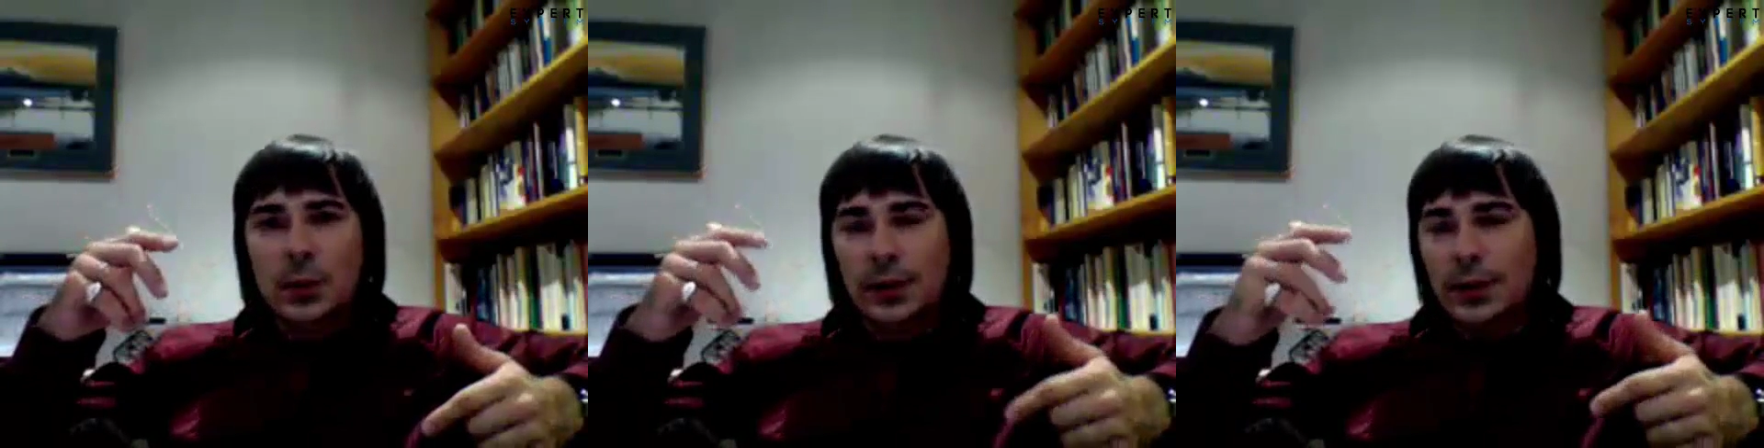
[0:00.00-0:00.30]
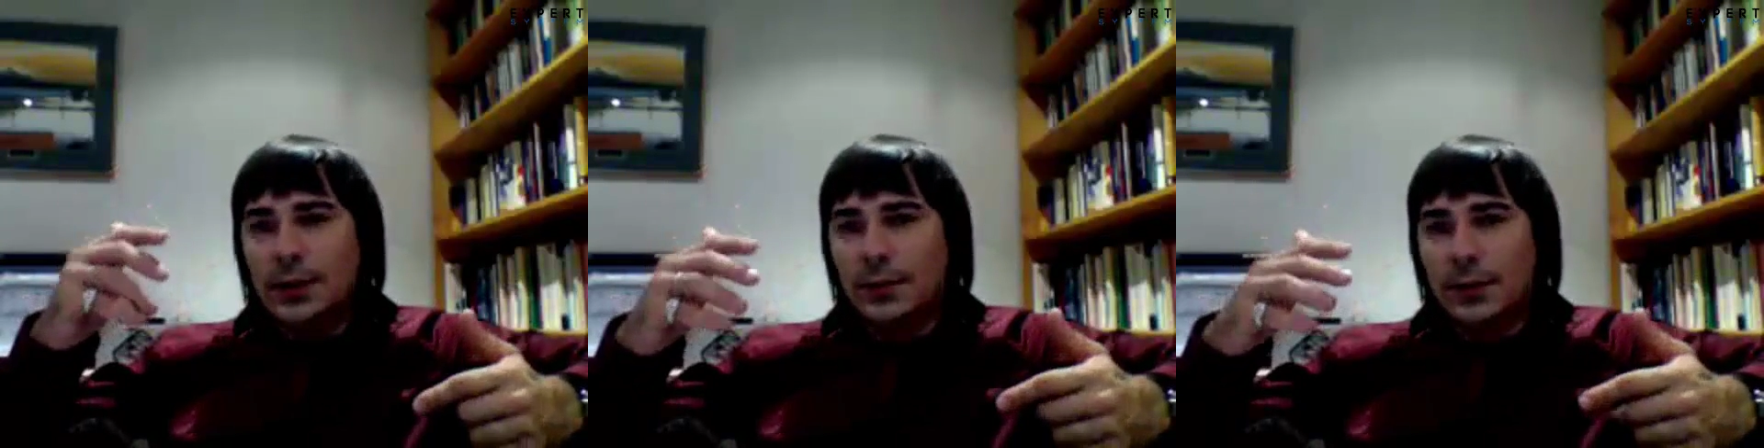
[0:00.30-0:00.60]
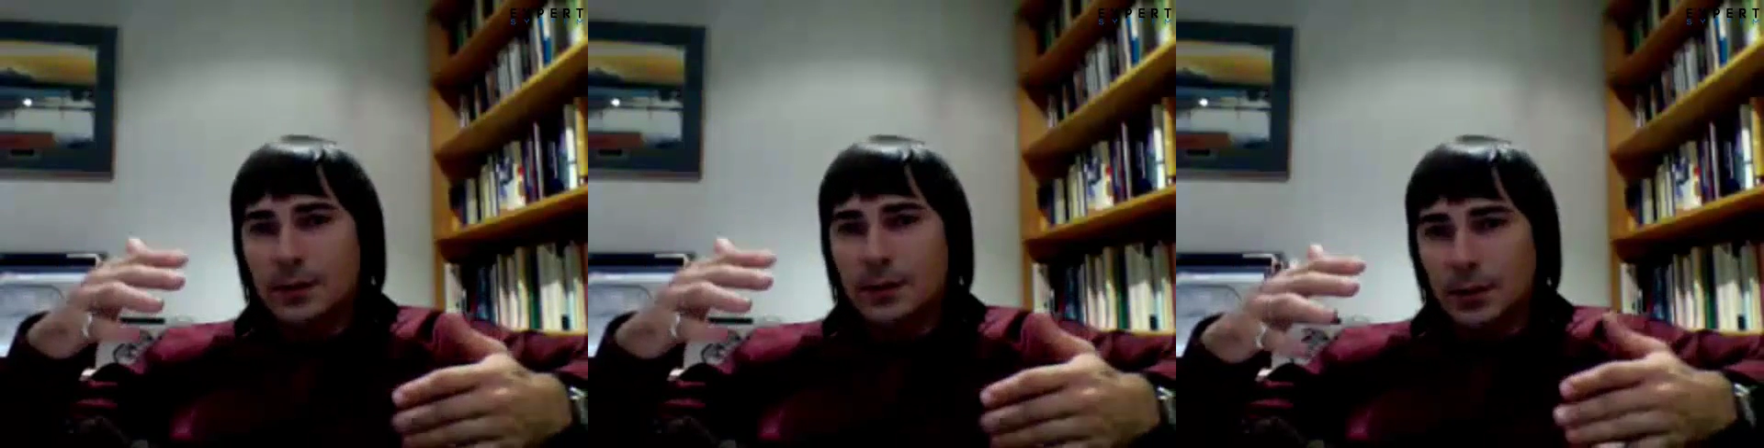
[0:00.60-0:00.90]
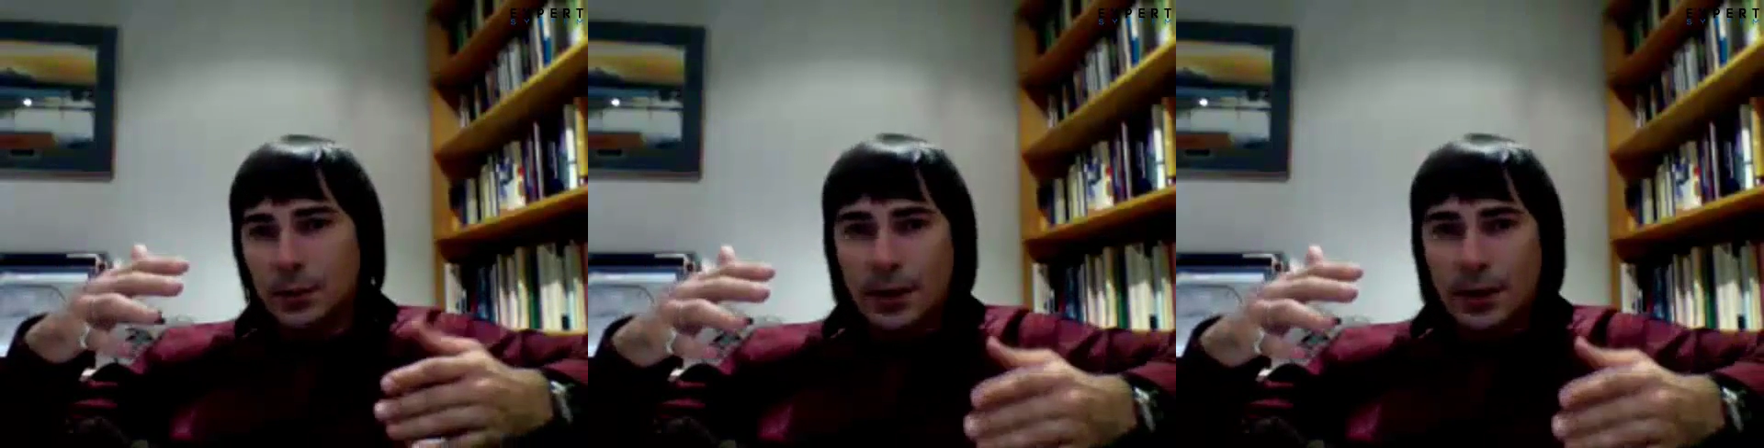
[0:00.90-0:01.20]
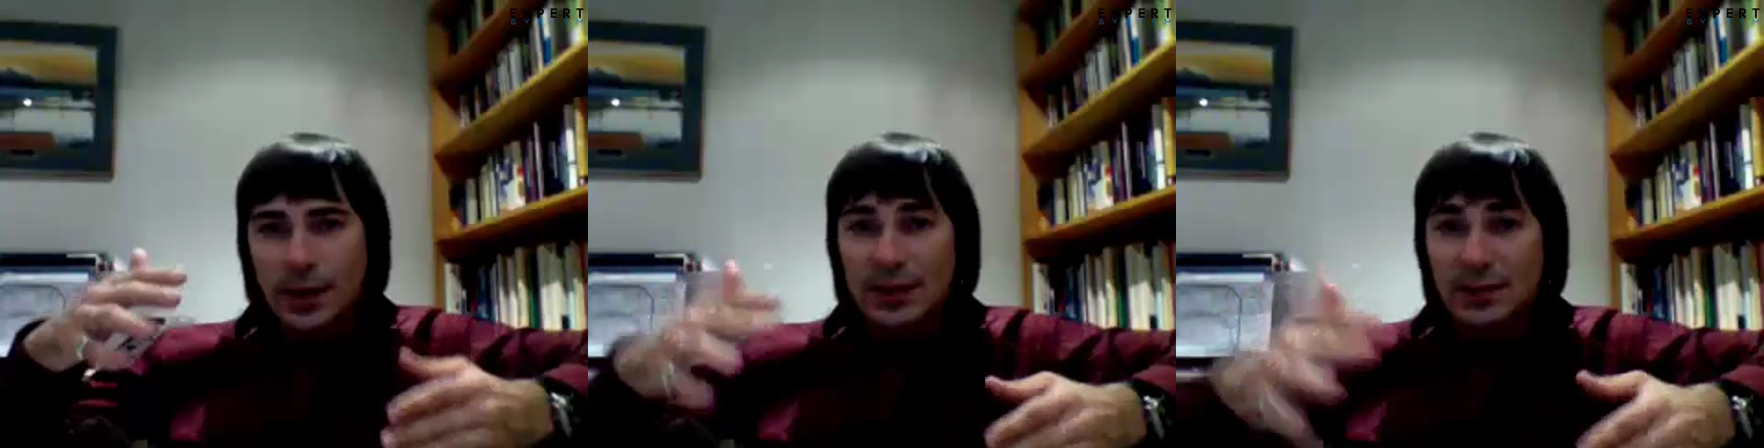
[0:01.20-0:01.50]
We believe that
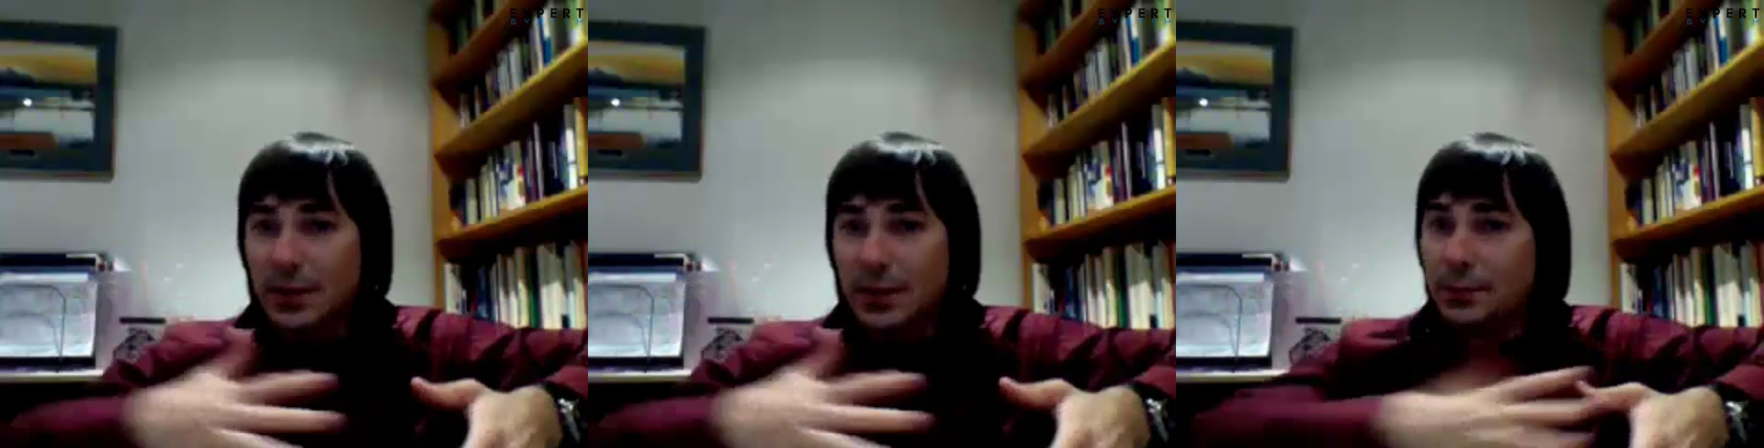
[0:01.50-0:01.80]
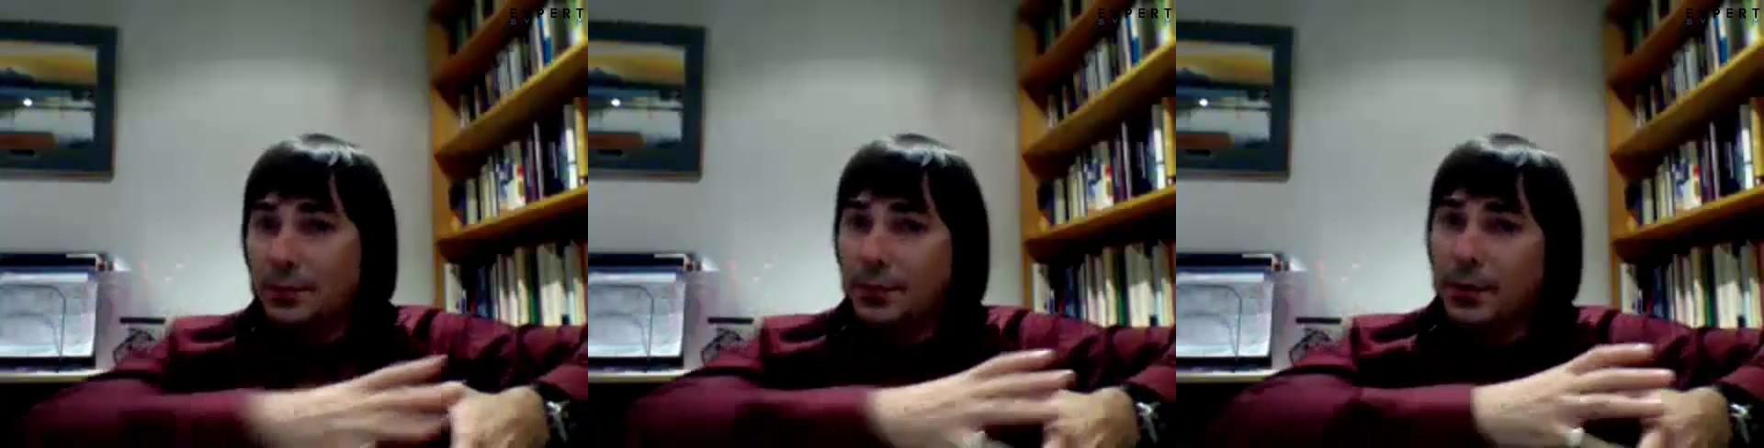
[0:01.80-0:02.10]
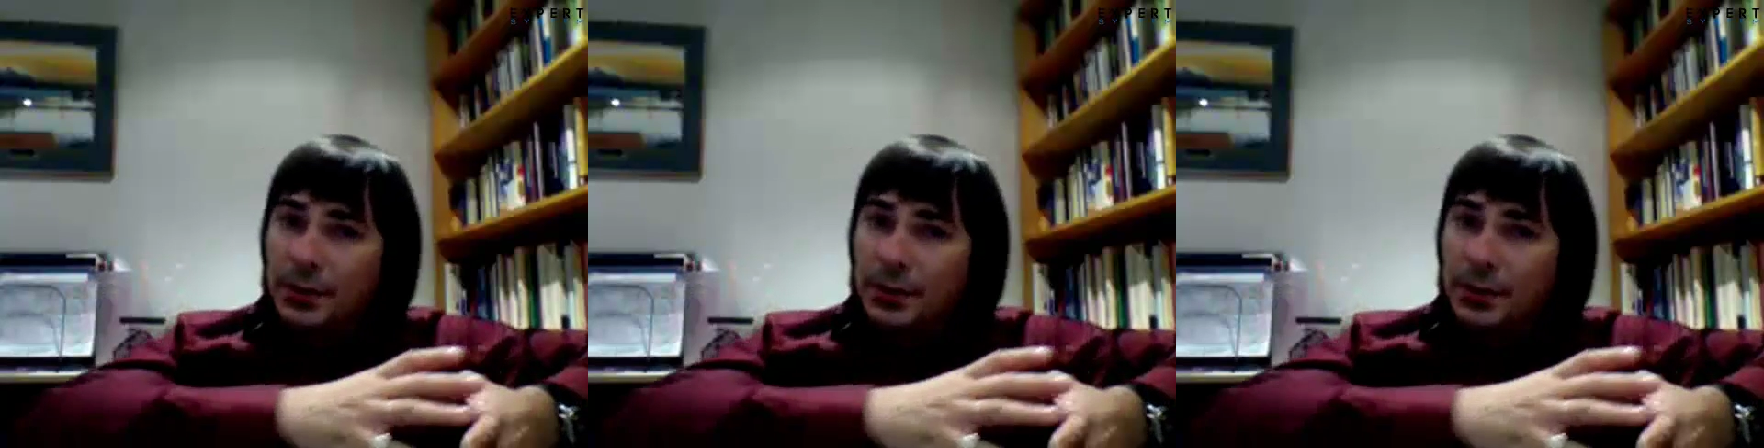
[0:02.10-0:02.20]
you can develop